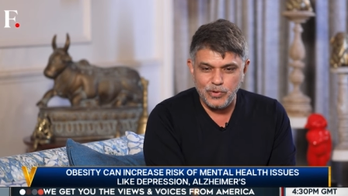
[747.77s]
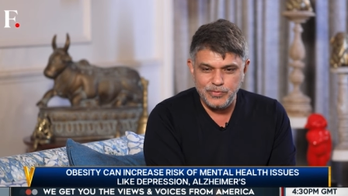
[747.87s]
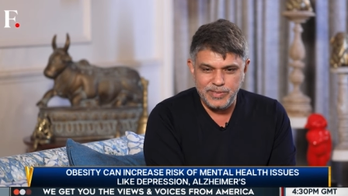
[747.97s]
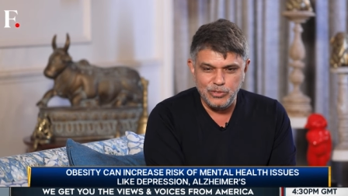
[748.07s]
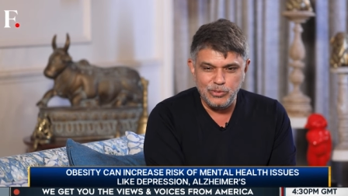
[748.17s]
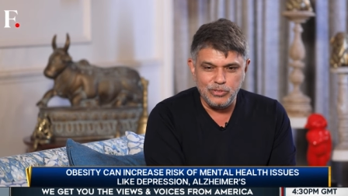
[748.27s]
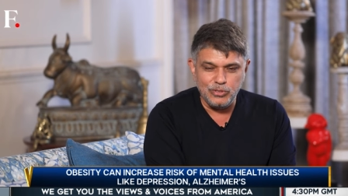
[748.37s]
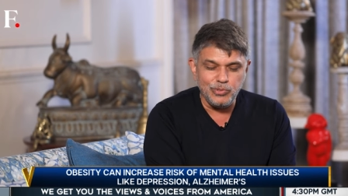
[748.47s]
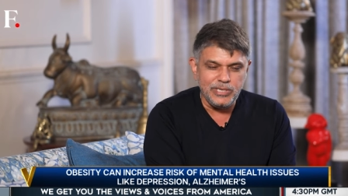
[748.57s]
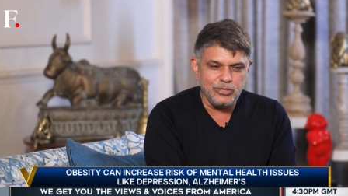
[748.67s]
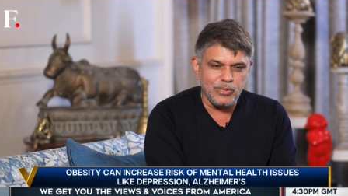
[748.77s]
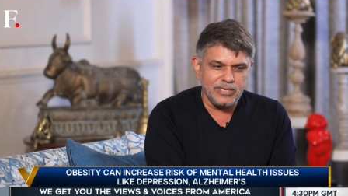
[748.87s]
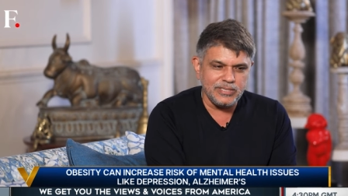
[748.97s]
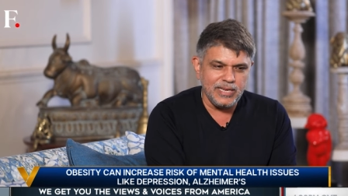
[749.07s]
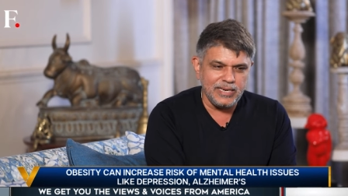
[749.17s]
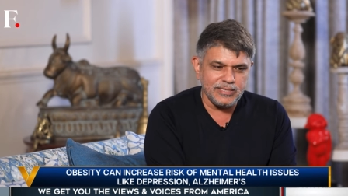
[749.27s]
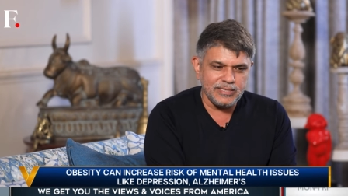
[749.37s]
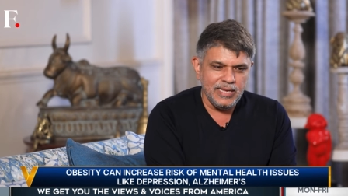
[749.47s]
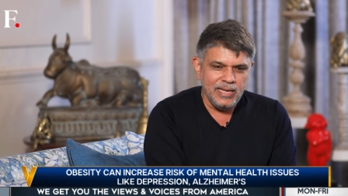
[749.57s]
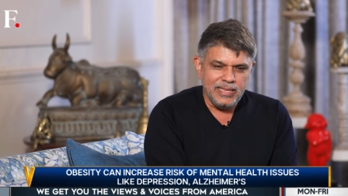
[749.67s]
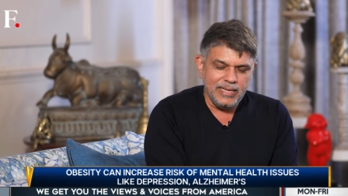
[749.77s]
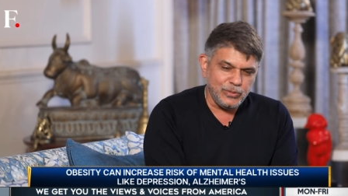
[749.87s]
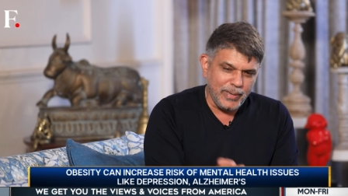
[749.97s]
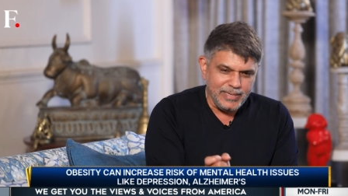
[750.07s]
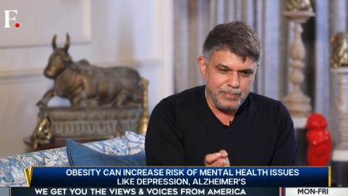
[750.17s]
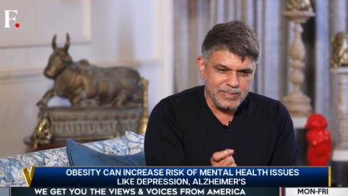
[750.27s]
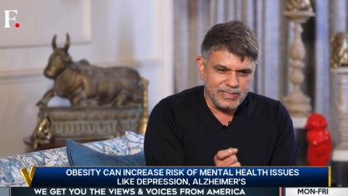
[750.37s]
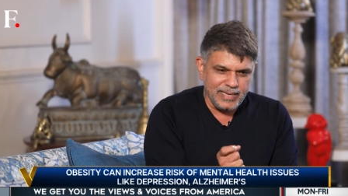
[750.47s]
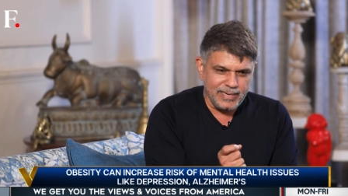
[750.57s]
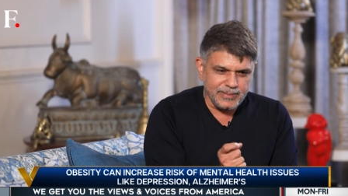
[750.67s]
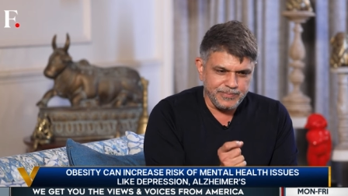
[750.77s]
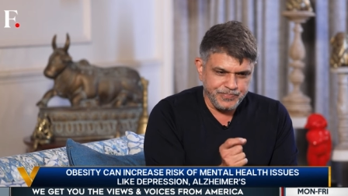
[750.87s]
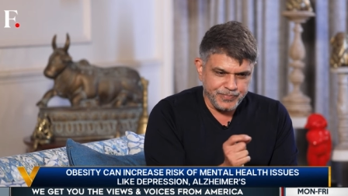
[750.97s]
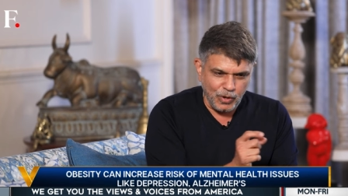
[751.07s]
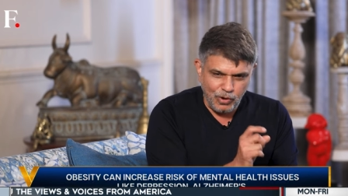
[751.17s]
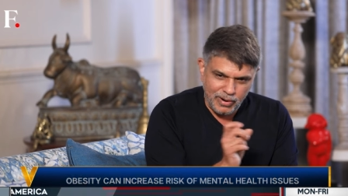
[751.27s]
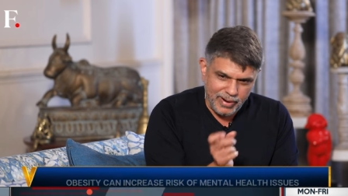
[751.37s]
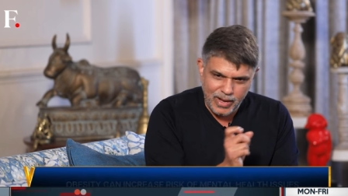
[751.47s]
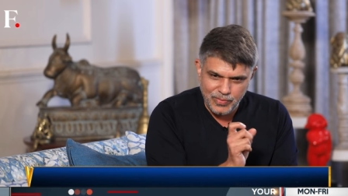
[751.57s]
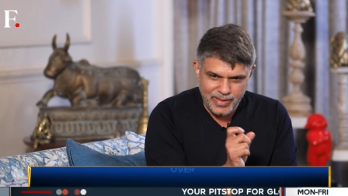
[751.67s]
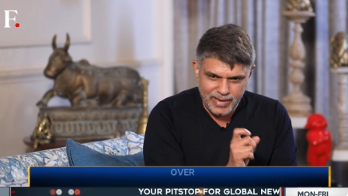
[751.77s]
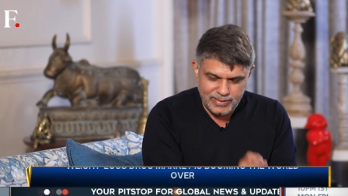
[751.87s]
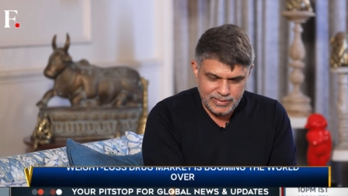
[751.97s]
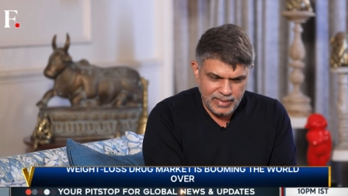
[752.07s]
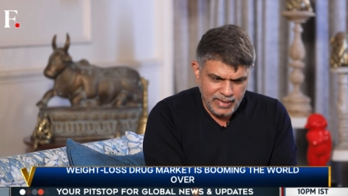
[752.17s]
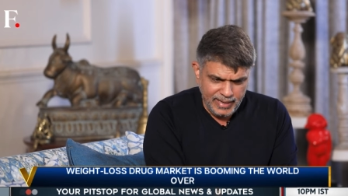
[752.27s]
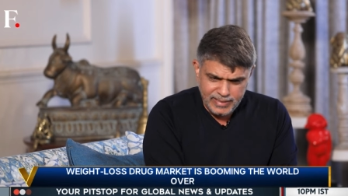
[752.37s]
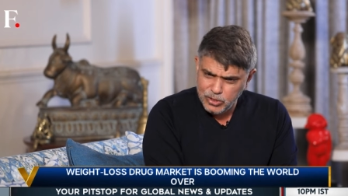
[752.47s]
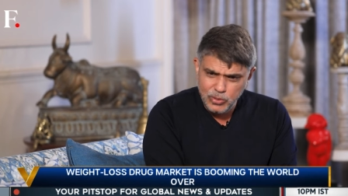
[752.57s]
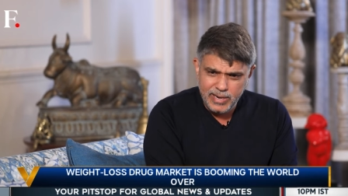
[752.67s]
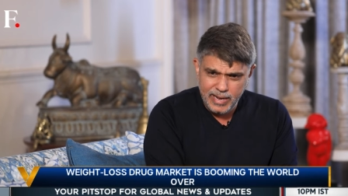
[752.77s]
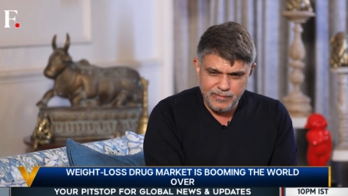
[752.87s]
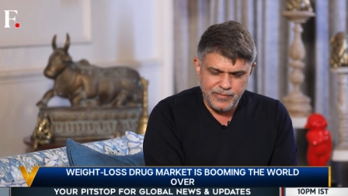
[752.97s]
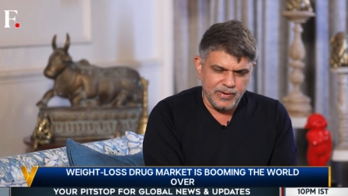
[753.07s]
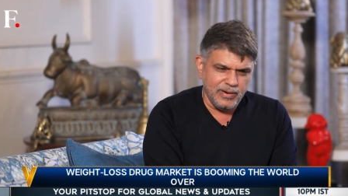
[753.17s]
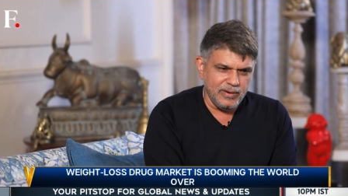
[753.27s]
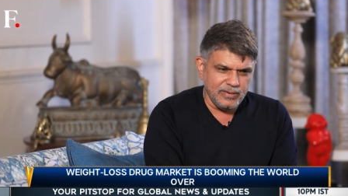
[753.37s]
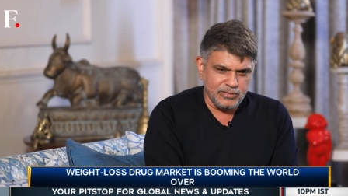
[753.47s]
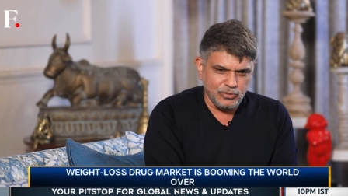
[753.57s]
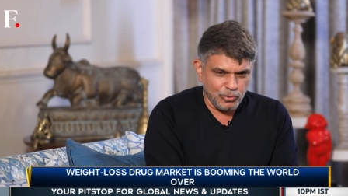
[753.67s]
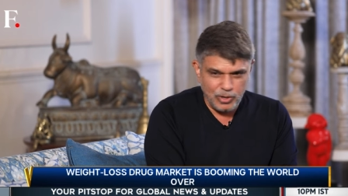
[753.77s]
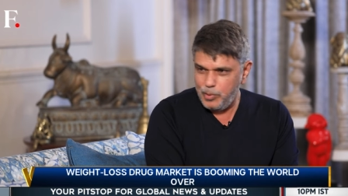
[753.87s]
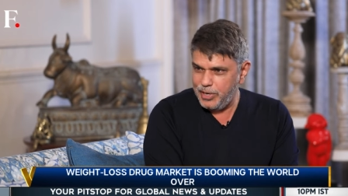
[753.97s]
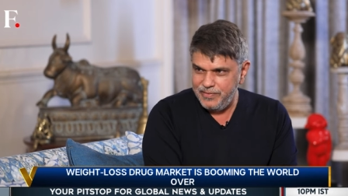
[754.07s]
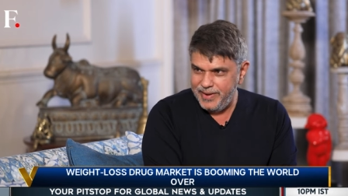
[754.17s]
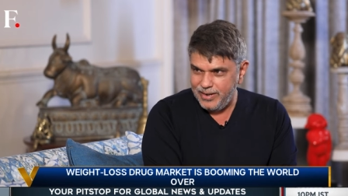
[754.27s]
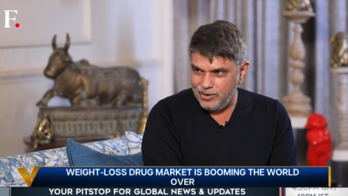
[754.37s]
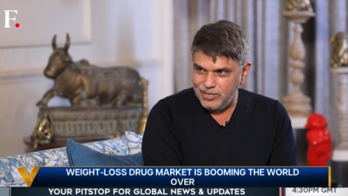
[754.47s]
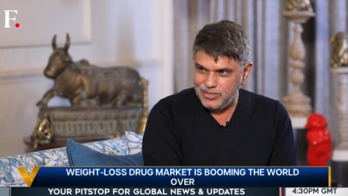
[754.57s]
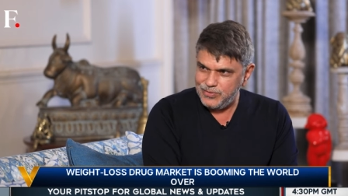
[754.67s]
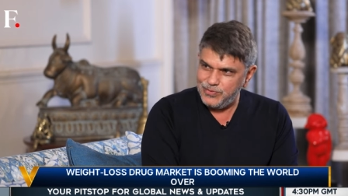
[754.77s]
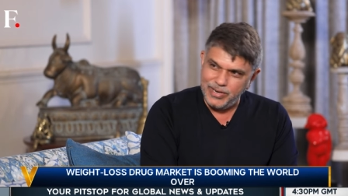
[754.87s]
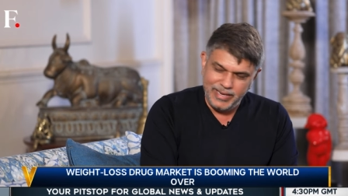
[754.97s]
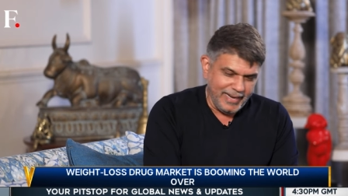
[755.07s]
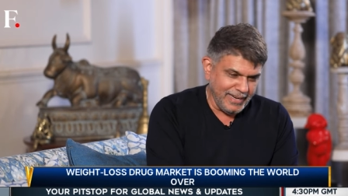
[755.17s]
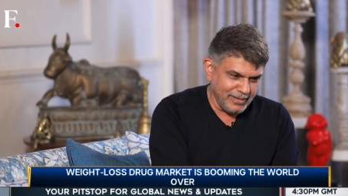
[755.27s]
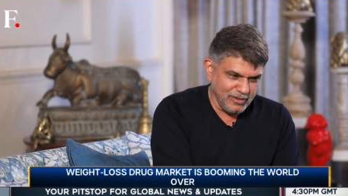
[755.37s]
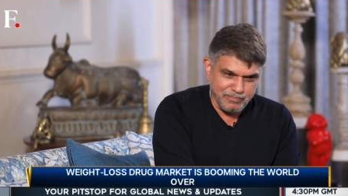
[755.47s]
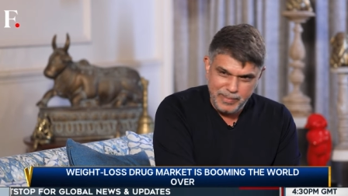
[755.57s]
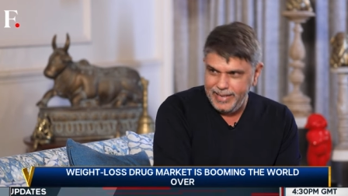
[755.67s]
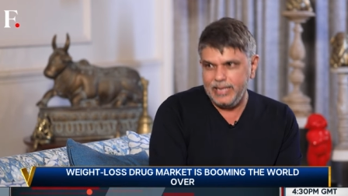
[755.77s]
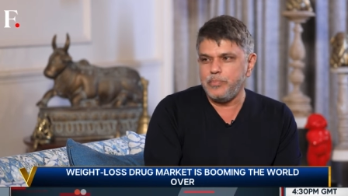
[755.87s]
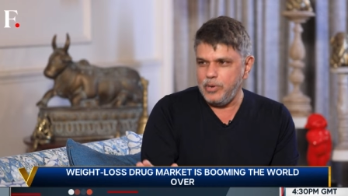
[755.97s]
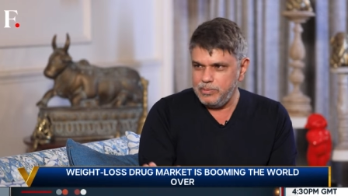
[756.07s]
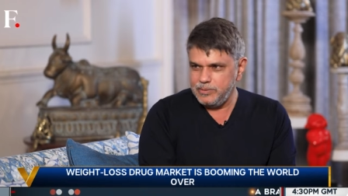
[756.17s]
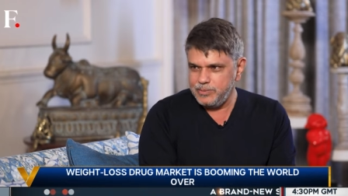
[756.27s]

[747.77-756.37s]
What we do need to understand is that 20% or around there is good enough total body weight loss for getting rid of medical problems.